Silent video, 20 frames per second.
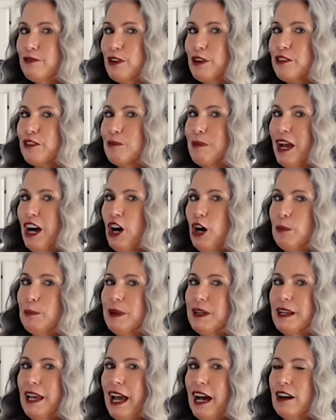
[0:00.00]
for some help
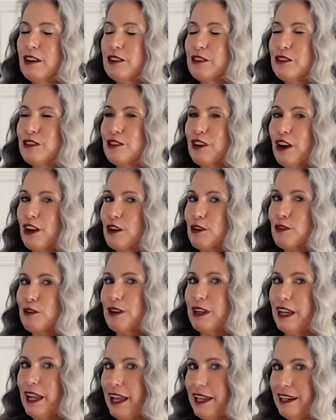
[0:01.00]
in how to start
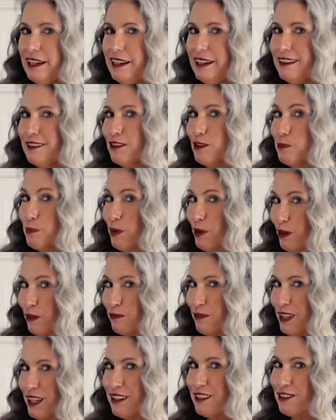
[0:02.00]
creating the
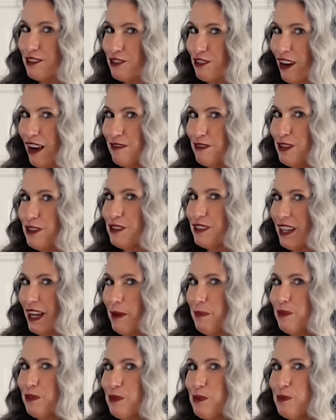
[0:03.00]
perfect travel
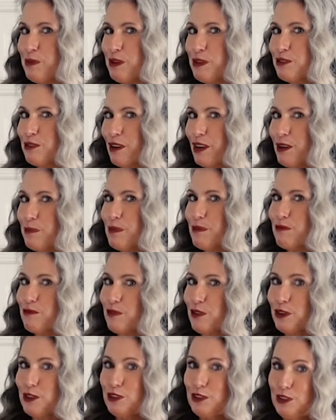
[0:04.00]
capsule wardrobe
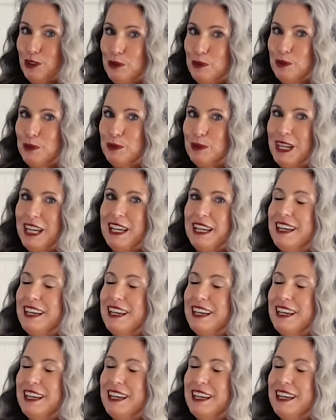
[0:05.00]
for you,